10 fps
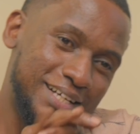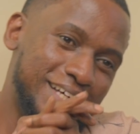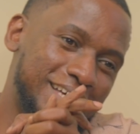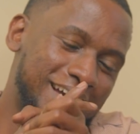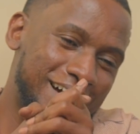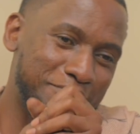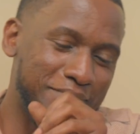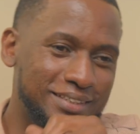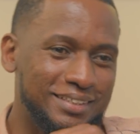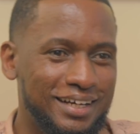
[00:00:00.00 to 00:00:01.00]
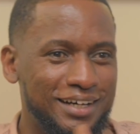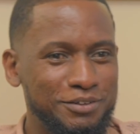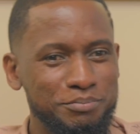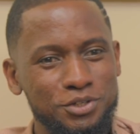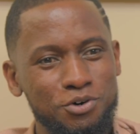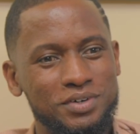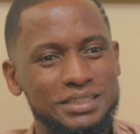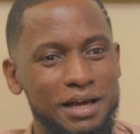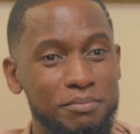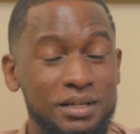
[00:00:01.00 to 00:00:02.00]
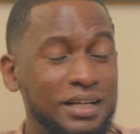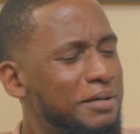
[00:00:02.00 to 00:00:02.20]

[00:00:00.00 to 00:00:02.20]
But I mean, over time,